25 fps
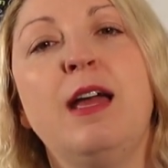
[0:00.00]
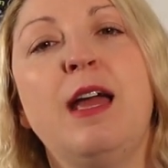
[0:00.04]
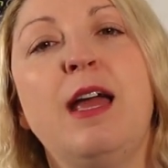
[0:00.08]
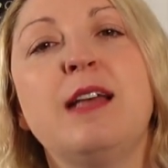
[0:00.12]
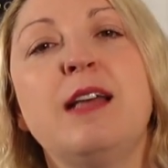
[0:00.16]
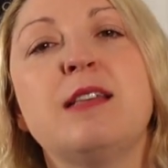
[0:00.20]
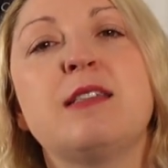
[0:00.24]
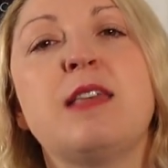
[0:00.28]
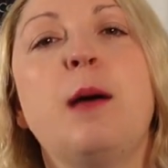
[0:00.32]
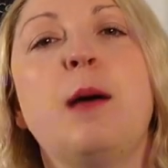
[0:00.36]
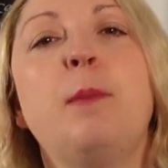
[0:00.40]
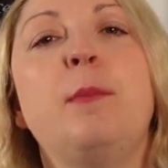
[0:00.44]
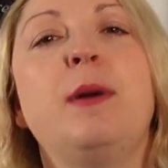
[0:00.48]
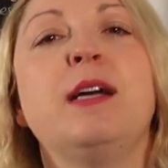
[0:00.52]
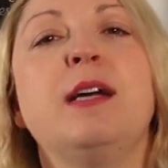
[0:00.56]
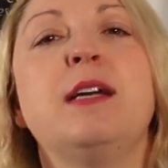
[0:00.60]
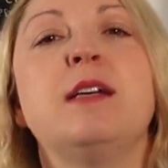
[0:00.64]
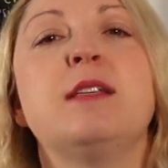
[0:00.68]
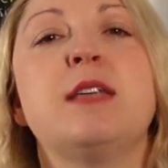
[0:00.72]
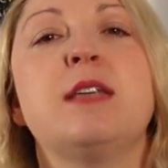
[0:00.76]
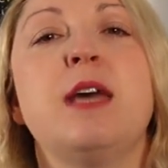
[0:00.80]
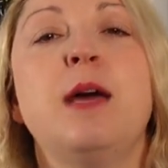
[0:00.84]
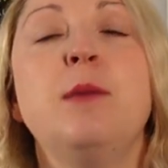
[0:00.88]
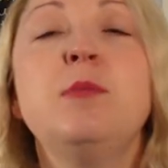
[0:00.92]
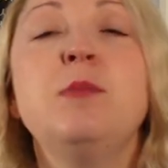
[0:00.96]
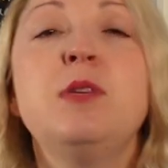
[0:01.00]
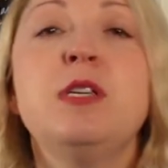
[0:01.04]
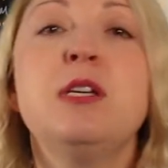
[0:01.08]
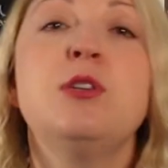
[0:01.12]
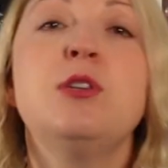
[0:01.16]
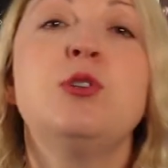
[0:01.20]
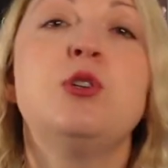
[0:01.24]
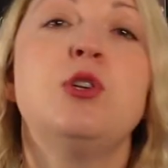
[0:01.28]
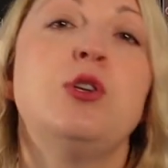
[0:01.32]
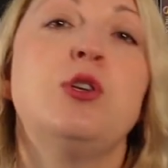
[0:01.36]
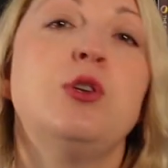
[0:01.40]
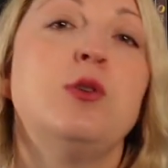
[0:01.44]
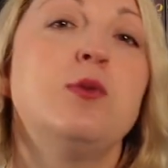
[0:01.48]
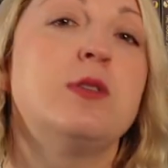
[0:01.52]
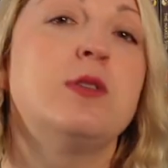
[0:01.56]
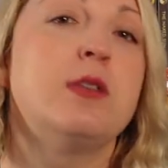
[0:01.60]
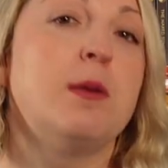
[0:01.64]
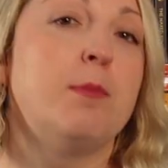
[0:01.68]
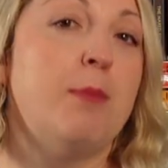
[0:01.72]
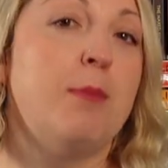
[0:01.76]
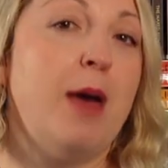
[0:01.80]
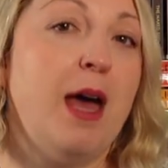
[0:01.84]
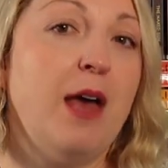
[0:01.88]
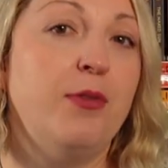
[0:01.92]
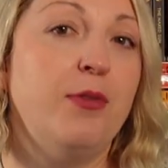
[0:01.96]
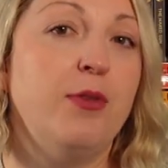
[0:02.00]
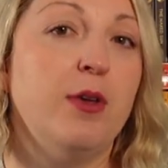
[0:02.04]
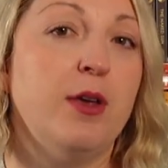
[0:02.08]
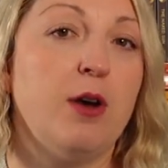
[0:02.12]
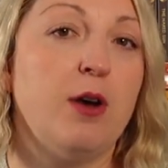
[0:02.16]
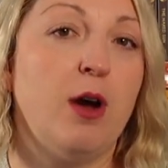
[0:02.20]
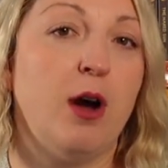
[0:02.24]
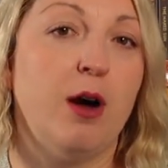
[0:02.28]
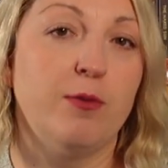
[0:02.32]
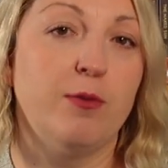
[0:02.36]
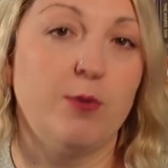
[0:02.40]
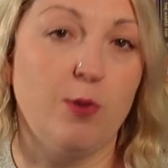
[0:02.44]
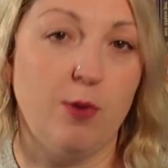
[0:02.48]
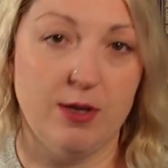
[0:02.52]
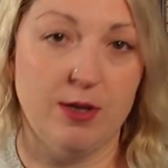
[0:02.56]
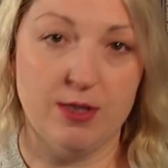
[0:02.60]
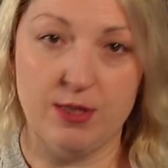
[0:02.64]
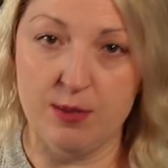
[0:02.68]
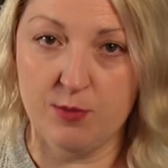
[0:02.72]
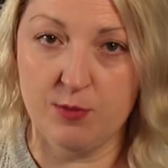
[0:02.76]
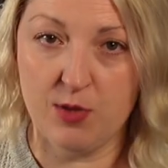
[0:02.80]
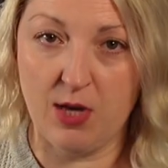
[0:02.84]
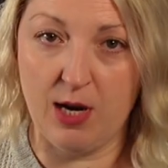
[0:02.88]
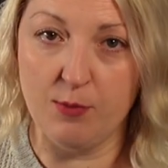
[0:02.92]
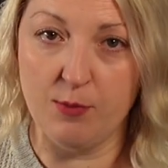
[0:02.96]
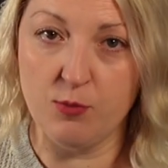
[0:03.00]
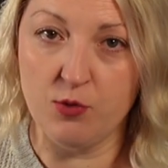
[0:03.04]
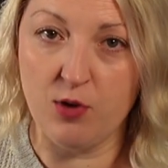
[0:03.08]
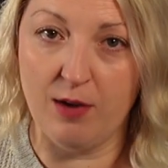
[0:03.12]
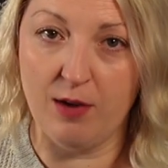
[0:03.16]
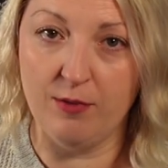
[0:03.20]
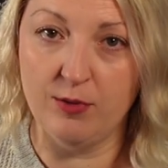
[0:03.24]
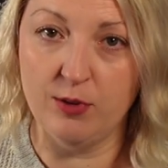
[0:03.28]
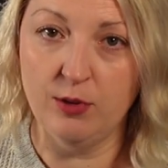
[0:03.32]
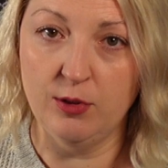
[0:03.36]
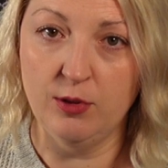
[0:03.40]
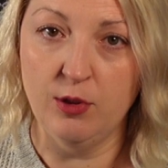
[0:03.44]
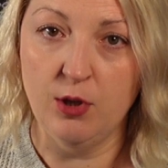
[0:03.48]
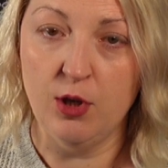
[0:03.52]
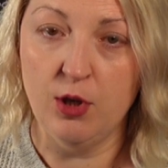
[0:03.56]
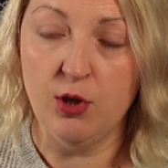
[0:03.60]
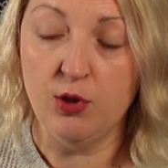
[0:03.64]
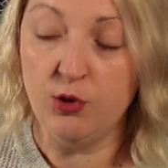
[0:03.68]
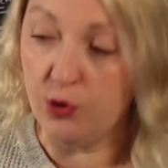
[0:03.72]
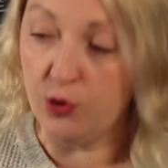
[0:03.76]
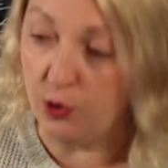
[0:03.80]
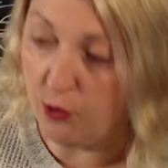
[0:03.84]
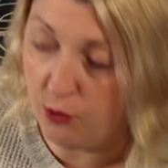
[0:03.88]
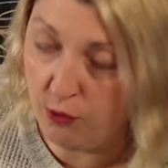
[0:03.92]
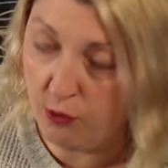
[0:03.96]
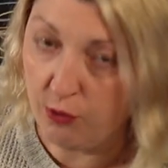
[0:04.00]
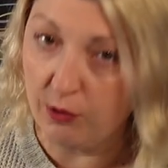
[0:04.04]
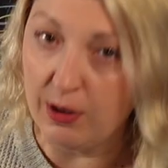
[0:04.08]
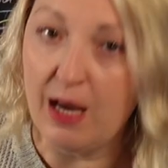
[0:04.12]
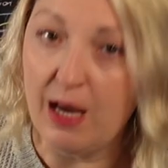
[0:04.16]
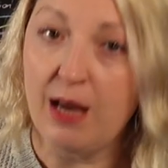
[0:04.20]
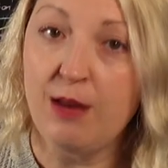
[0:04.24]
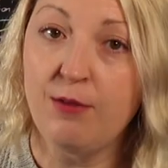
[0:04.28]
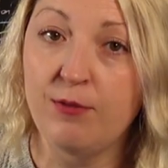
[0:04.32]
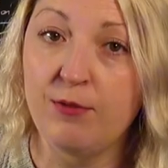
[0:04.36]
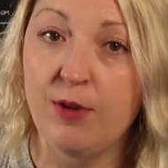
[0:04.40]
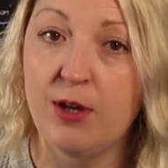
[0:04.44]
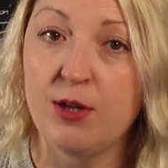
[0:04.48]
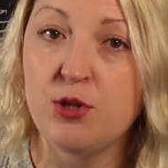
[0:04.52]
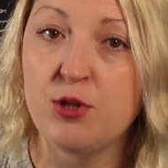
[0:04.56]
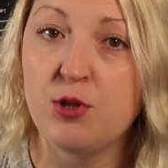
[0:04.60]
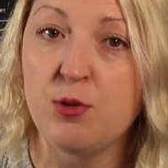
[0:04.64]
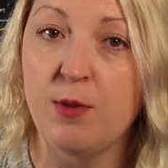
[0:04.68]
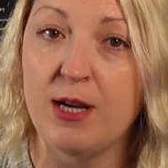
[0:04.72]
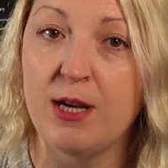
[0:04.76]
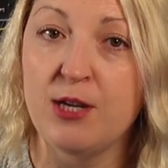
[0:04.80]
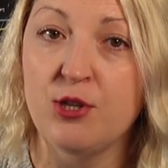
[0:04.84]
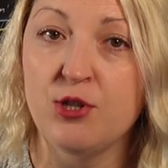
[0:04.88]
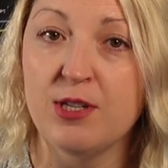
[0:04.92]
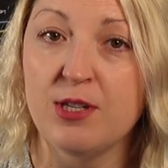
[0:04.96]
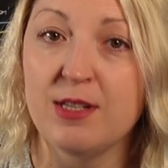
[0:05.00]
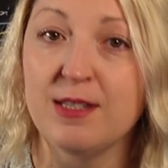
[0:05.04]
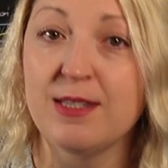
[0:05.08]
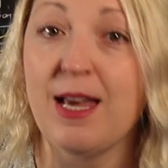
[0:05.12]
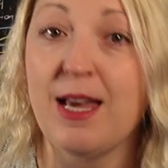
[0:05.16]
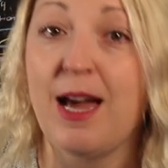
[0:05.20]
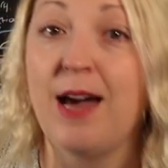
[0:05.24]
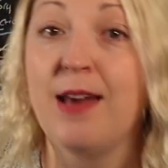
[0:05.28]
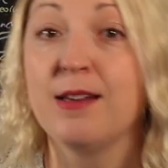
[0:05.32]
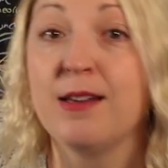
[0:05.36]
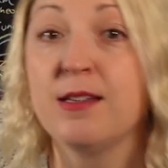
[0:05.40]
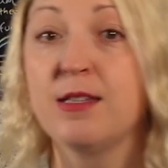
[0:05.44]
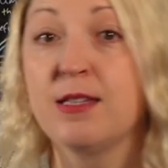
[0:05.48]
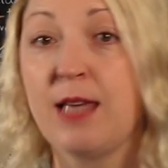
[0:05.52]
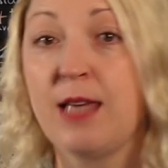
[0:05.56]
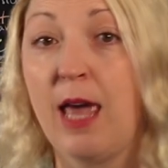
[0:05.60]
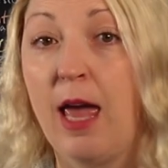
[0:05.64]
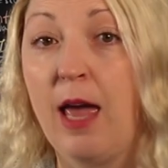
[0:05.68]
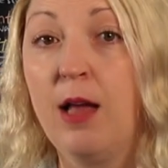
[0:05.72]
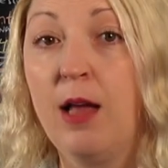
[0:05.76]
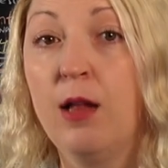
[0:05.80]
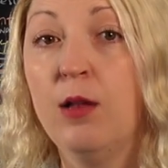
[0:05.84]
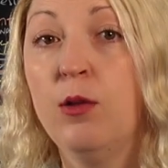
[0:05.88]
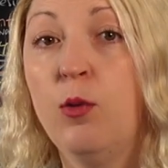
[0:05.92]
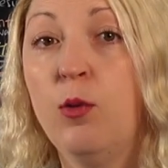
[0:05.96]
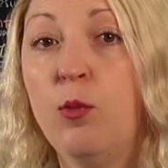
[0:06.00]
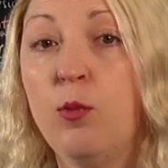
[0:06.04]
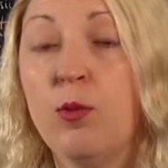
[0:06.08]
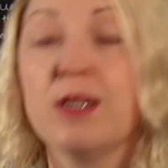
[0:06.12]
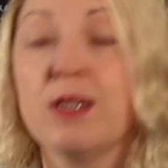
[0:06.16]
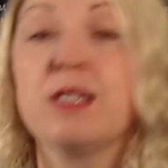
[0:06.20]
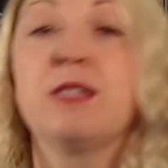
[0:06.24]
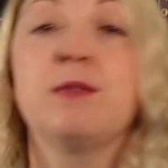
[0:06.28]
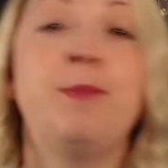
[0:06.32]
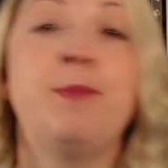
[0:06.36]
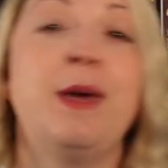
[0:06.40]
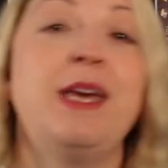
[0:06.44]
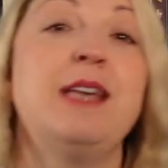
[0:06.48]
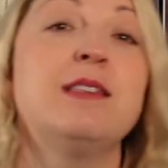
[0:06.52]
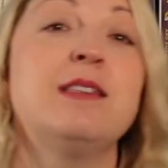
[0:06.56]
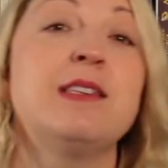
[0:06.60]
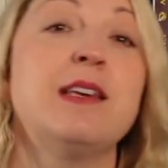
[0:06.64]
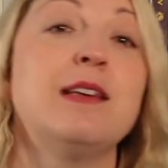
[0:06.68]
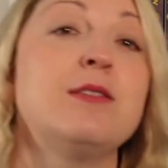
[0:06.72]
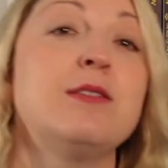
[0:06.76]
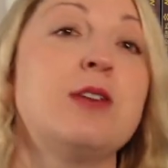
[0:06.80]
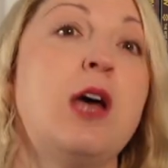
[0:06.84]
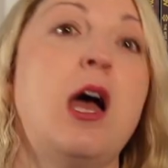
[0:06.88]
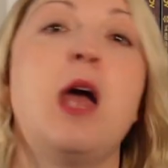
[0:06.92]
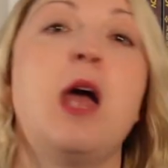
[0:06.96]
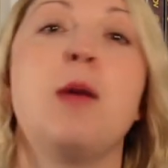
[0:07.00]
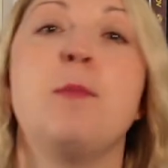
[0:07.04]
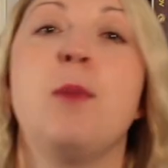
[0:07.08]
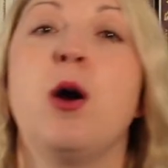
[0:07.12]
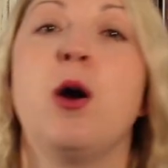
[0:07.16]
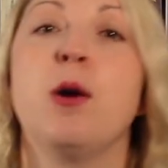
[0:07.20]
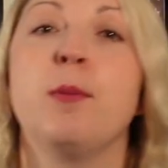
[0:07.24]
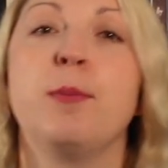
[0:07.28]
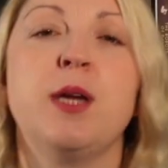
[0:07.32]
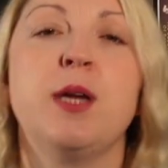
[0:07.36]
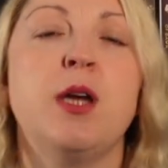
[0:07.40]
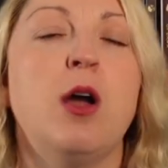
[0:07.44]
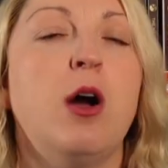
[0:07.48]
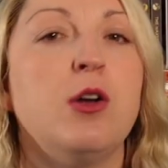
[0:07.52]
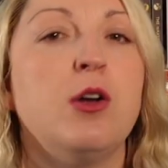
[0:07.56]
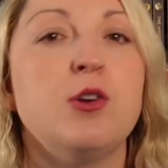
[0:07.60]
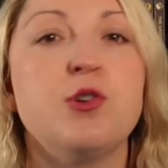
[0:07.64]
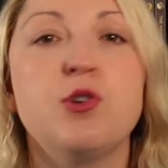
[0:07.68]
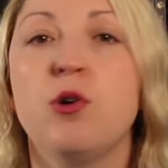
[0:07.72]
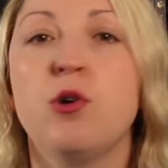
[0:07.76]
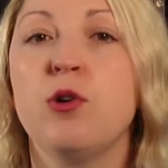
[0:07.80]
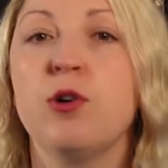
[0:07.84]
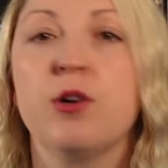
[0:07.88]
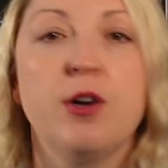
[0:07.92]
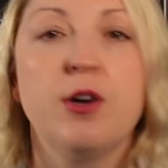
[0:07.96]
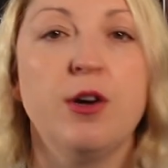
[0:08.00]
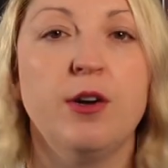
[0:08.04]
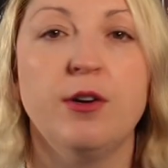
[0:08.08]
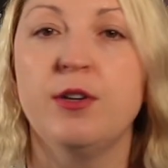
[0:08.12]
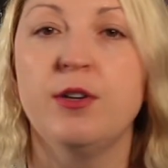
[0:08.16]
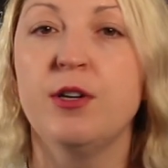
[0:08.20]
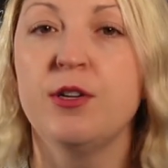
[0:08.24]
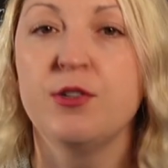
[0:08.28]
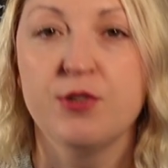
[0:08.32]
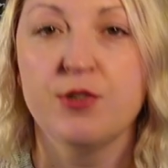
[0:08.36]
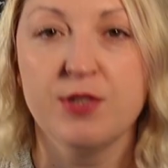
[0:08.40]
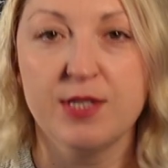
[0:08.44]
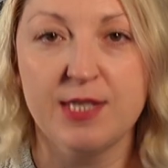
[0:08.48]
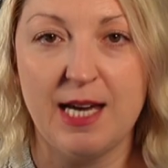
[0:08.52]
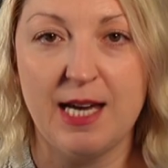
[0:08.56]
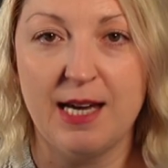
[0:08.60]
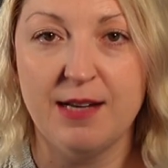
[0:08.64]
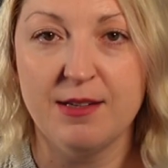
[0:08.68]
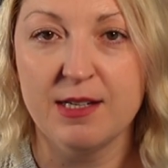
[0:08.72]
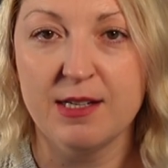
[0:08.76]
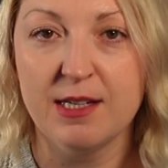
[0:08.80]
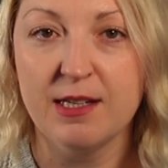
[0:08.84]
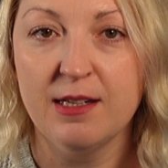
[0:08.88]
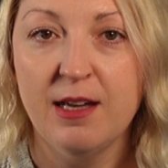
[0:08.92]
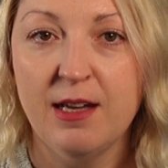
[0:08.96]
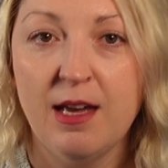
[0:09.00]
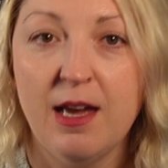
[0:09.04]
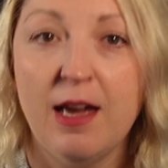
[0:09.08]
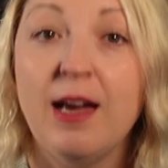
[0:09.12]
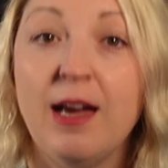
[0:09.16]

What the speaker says: is that by attempting to use a method of quantum time travel, you create fluctuations at a scale where space and time are beyond our current understanding,